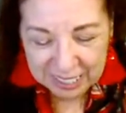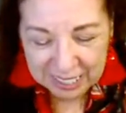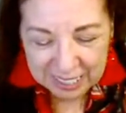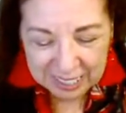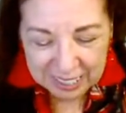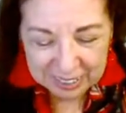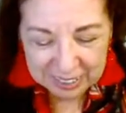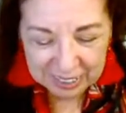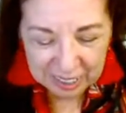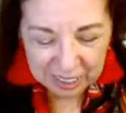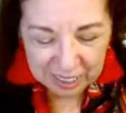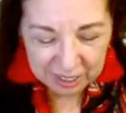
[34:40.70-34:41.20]

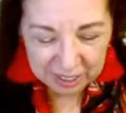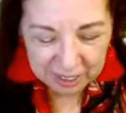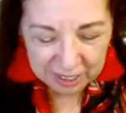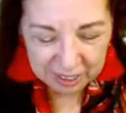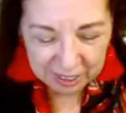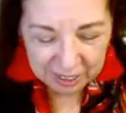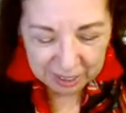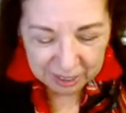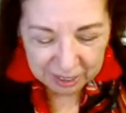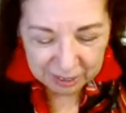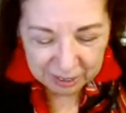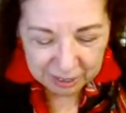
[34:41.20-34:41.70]
And
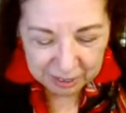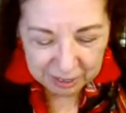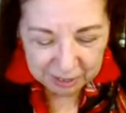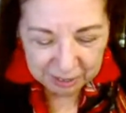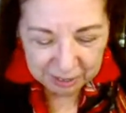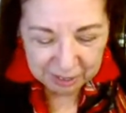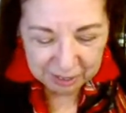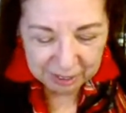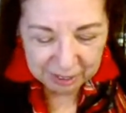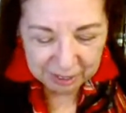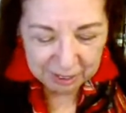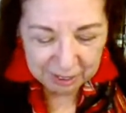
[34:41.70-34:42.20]

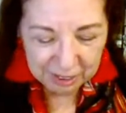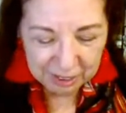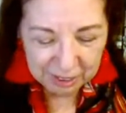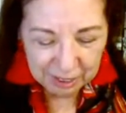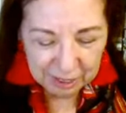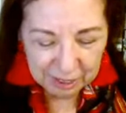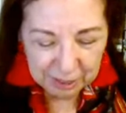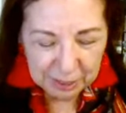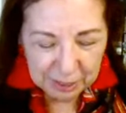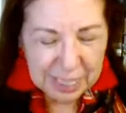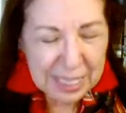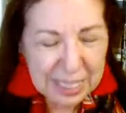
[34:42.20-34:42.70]
her
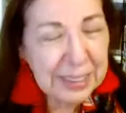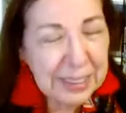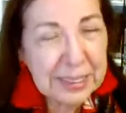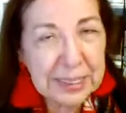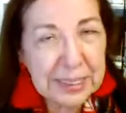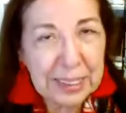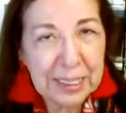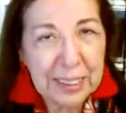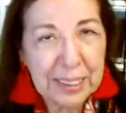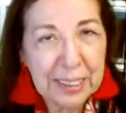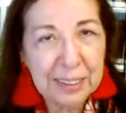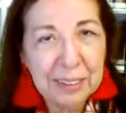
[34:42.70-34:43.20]
uh,
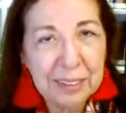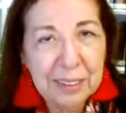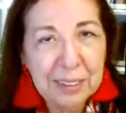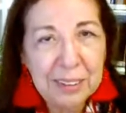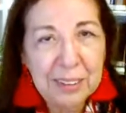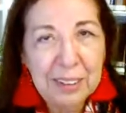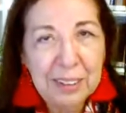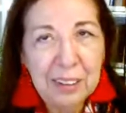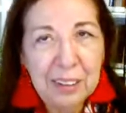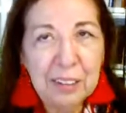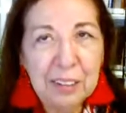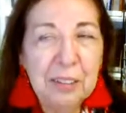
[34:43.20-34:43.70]
essay,
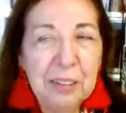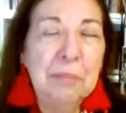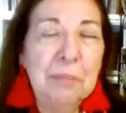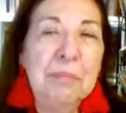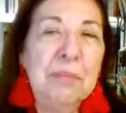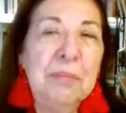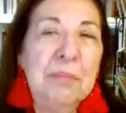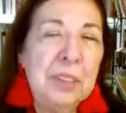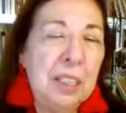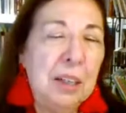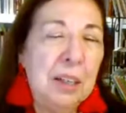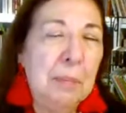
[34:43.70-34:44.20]
or
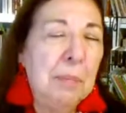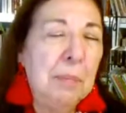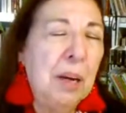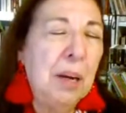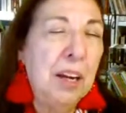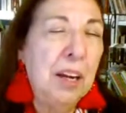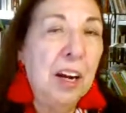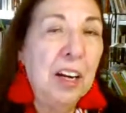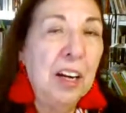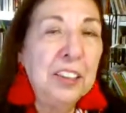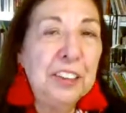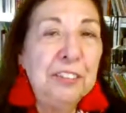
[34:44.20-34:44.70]
the
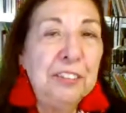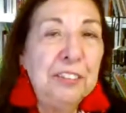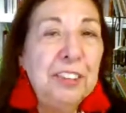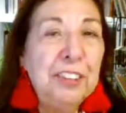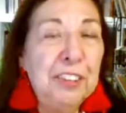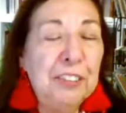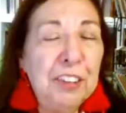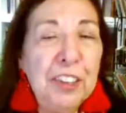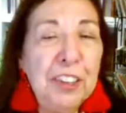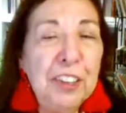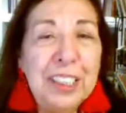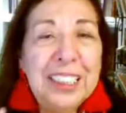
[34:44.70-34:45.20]

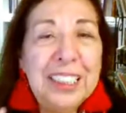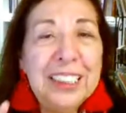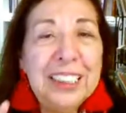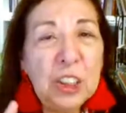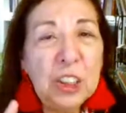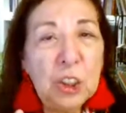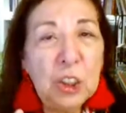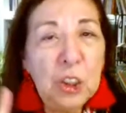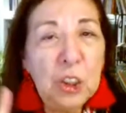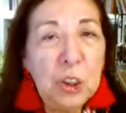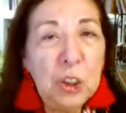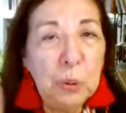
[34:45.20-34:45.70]
biography of her,
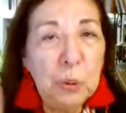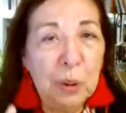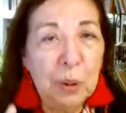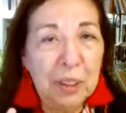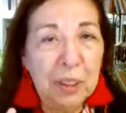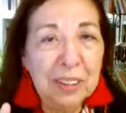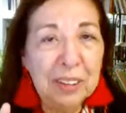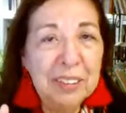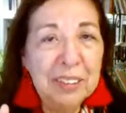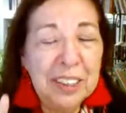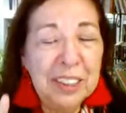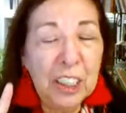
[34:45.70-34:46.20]
is
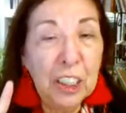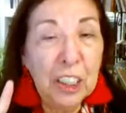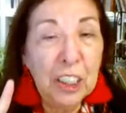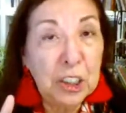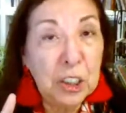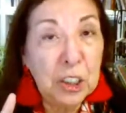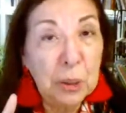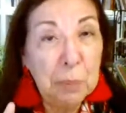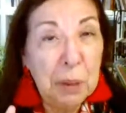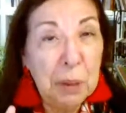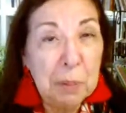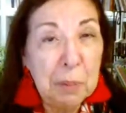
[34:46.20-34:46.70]
dual. There are
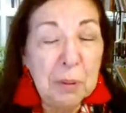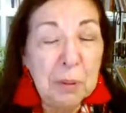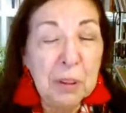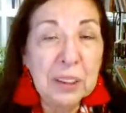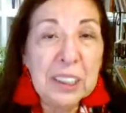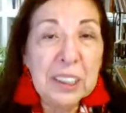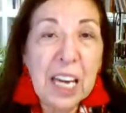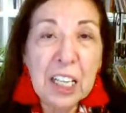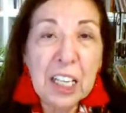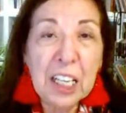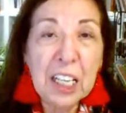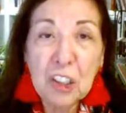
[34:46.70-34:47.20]
two people
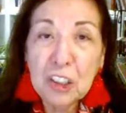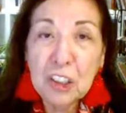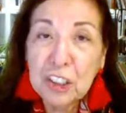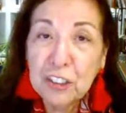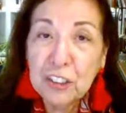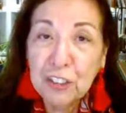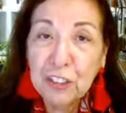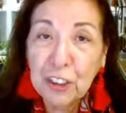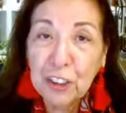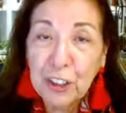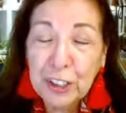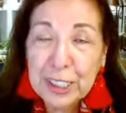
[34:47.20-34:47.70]

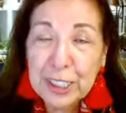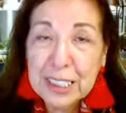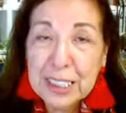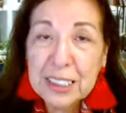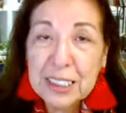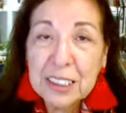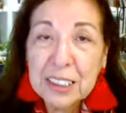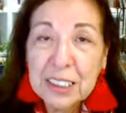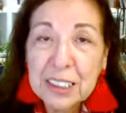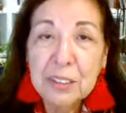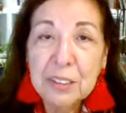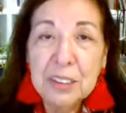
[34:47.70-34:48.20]
Carlos
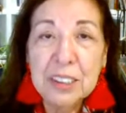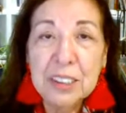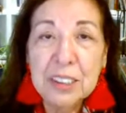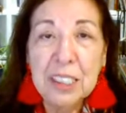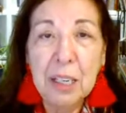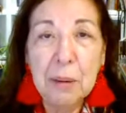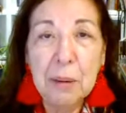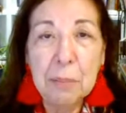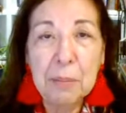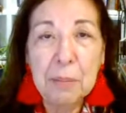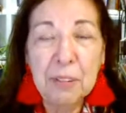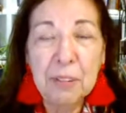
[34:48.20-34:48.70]
Flores, who's
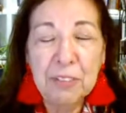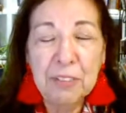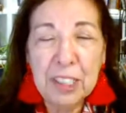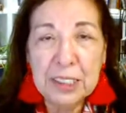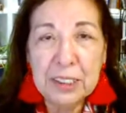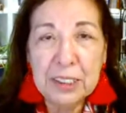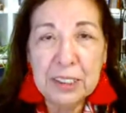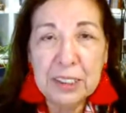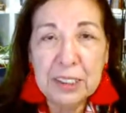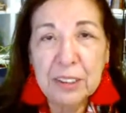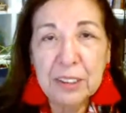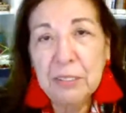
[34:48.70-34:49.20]
a
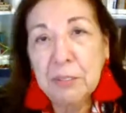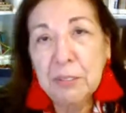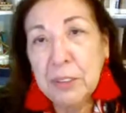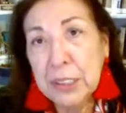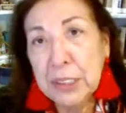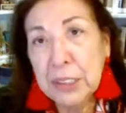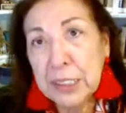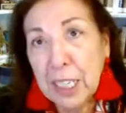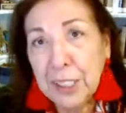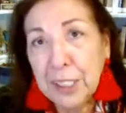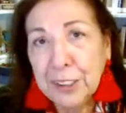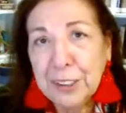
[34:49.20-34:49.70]
professor
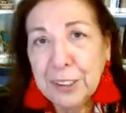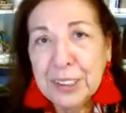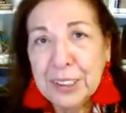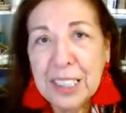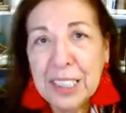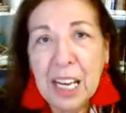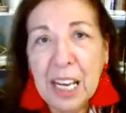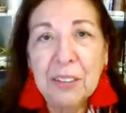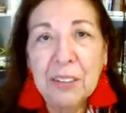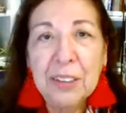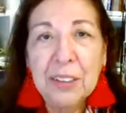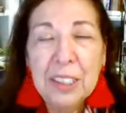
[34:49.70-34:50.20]

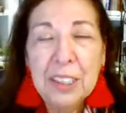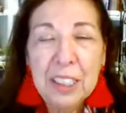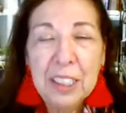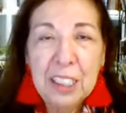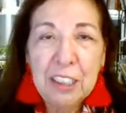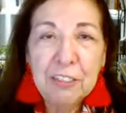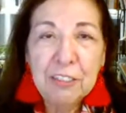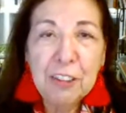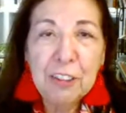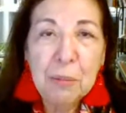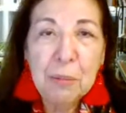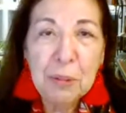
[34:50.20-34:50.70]
retired now
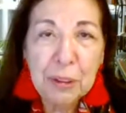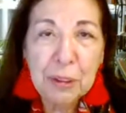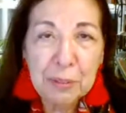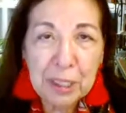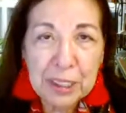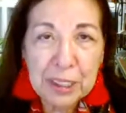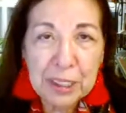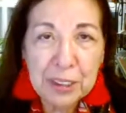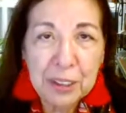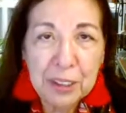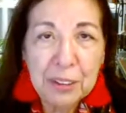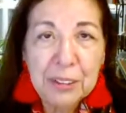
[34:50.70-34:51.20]
from
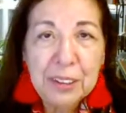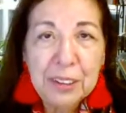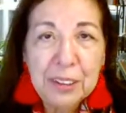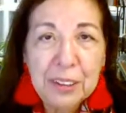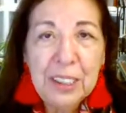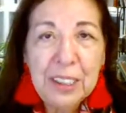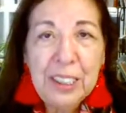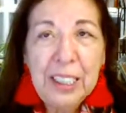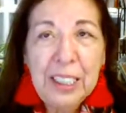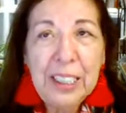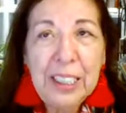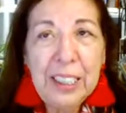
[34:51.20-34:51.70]
Laredo,
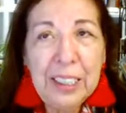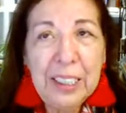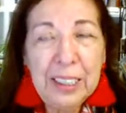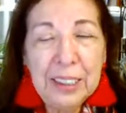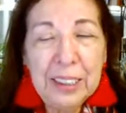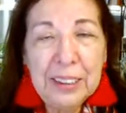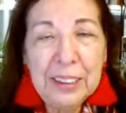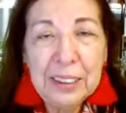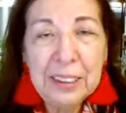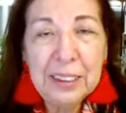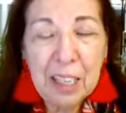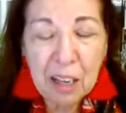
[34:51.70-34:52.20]

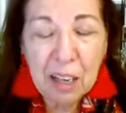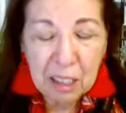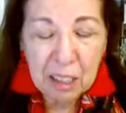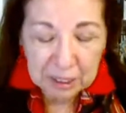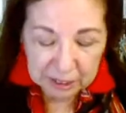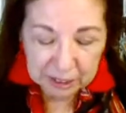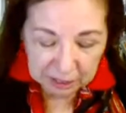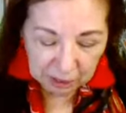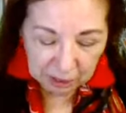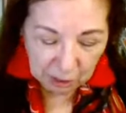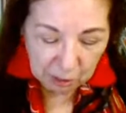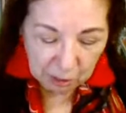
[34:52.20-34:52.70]
and
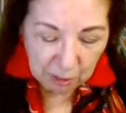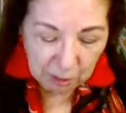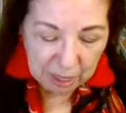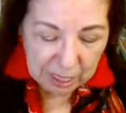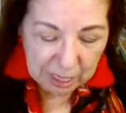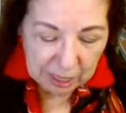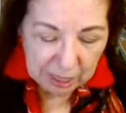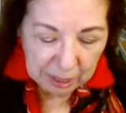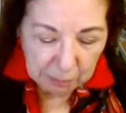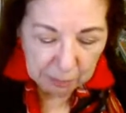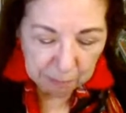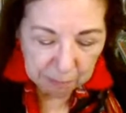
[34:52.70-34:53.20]
also
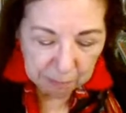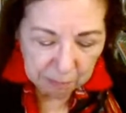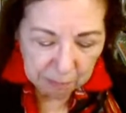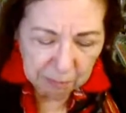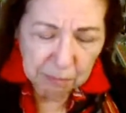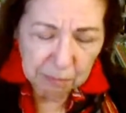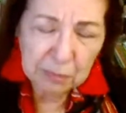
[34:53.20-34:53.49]
a